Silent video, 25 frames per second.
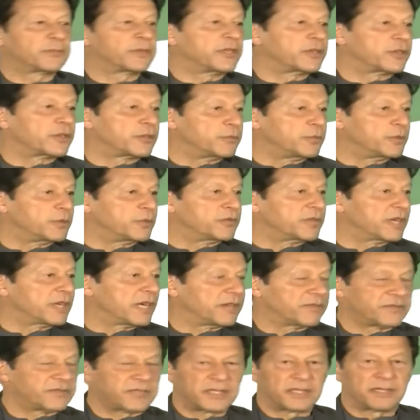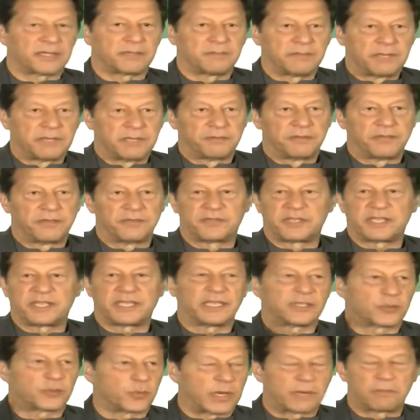which has been removed after
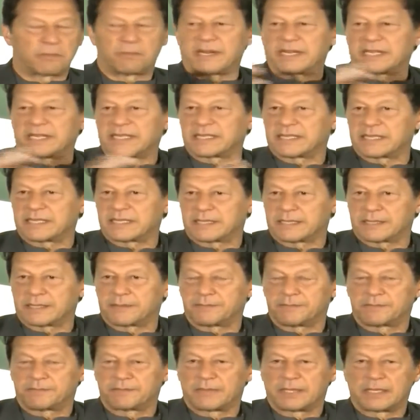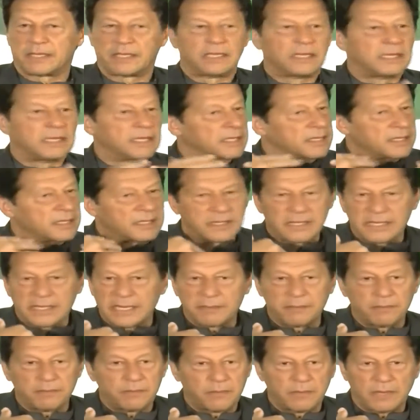50 years, one-party system.
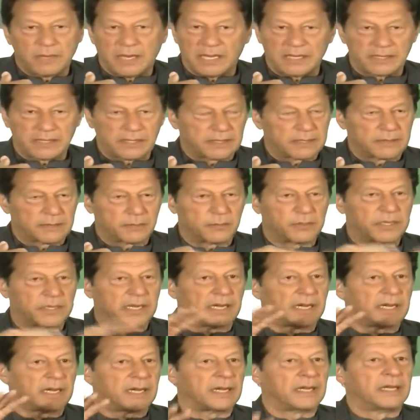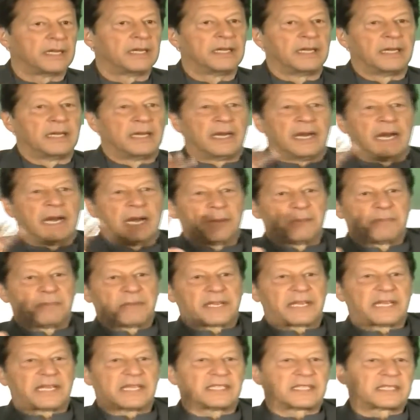Same us. We are
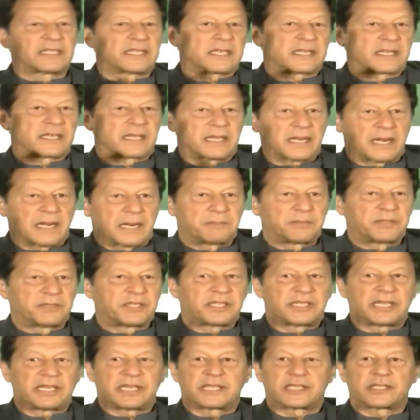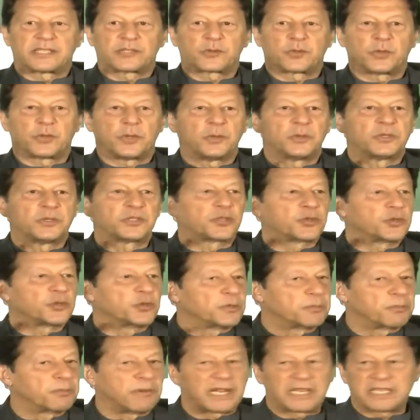up against a corrupt status quo
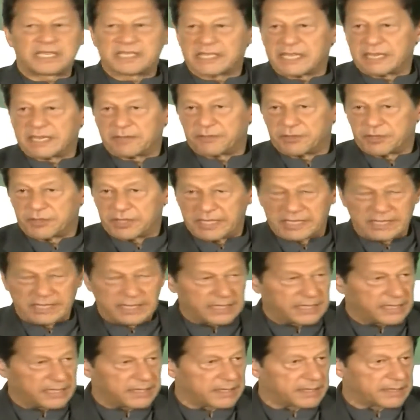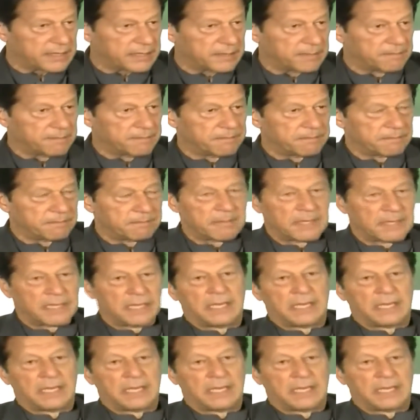which ruled Pakistan for 30 years.